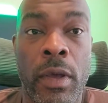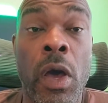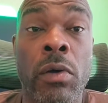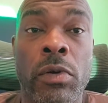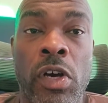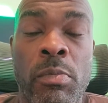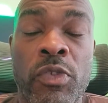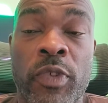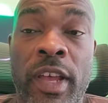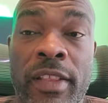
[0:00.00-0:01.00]
Oh,
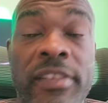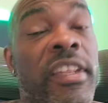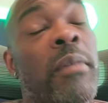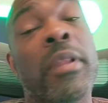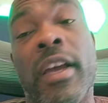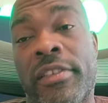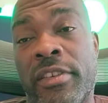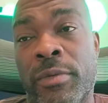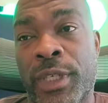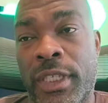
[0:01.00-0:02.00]
almost forgot the
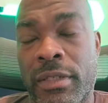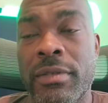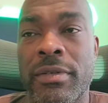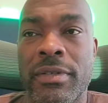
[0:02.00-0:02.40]
stabilizers, which